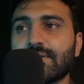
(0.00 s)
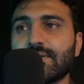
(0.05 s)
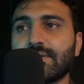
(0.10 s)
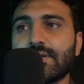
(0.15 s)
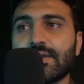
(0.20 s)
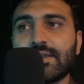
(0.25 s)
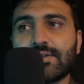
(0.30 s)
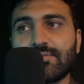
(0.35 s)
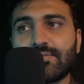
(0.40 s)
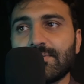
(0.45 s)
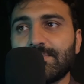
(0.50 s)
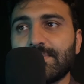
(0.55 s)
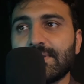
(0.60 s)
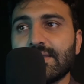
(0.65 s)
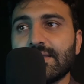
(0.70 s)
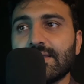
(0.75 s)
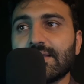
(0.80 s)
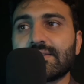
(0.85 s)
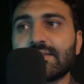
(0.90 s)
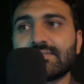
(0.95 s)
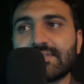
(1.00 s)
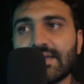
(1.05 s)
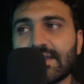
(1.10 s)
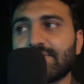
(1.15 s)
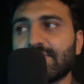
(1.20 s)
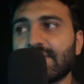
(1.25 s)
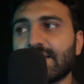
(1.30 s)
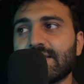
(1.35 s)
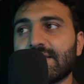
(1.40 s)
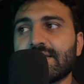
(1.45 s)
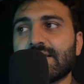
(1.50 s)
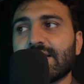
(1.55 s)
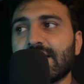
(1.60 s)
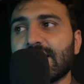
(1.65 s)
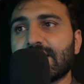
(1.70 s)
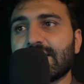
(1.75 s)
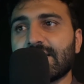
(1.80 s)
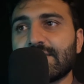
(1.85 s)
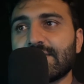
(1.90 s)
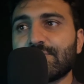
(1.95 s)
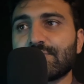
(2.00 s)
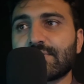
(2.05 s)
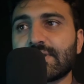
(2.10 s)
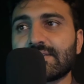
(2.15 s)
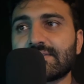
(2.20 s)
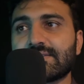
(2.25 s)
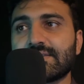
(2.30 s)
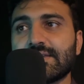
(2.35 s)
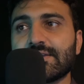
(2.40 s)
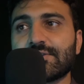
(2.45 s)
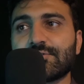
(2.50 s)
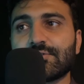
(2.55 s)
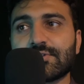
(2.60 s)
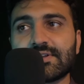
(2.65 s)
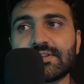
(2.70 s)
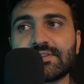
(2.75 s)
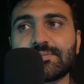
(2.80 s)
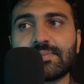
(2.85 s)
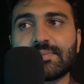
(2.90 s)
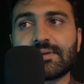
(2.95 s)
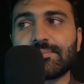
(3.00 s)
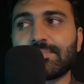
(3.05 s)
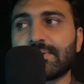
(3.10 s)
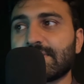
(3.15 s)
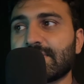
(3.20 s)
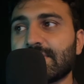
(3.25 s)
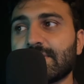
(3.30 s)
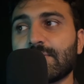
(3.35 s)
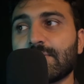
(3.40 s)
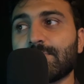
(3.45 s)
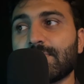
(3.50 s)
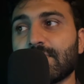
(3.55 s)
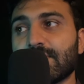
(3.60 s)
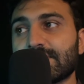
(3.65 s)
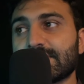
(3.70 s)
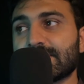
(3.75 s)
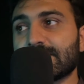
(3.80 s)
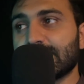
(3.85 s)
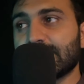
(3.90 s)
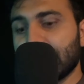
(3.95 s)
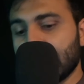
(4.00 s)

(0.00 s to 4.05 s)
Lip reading: it will be then valid, and here you can see 20 is being printed, but